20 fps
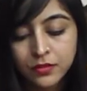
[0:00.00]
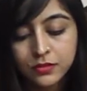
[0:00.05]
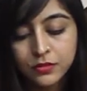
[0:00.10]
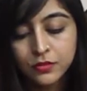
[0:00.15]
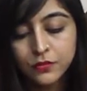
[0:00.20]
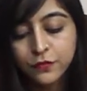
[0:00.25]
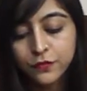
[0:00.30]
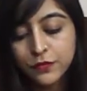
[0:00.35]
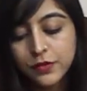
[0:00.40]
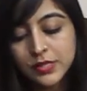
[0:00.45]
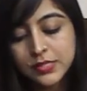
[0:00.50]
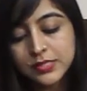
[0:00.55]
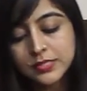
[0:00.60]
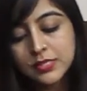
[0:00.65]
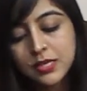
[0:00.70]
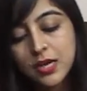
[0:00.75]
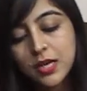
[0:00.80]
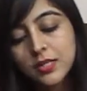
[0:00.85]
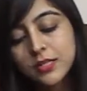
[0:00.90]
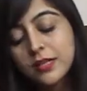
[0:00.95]
The
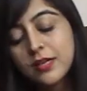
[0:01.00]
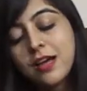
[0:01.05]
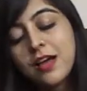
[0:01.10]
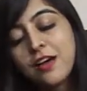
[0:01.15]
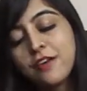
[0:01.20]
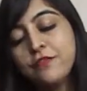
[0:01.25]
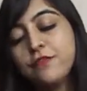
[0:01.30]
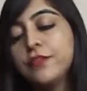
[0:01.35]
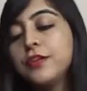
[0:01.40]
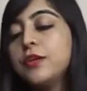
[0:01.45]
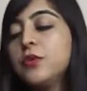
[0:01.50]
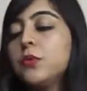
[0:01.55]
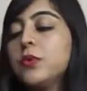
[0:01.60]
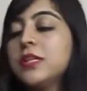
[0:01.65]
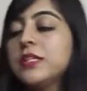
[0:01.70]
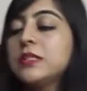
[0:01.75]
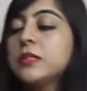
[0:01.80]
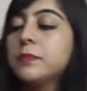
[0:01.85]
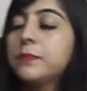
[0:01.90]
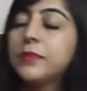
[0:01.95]
first card that I have for you
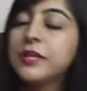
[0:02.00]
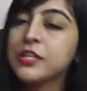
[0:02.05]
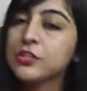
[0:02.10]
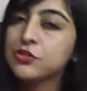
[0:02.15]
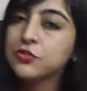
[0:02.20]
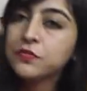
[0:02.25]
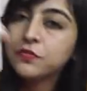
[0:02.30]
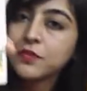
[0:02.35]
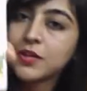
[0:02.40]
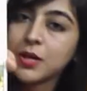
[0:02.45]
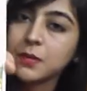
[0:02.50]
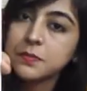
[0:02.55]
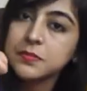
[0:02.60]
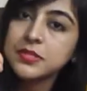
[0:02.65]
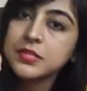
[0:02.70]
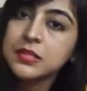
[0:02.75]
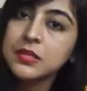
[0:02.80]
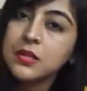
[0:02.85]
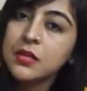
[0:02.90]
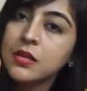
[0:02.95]
is Page of
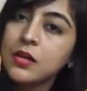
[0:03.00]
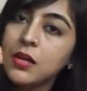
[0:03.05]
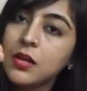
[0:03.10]
Cups.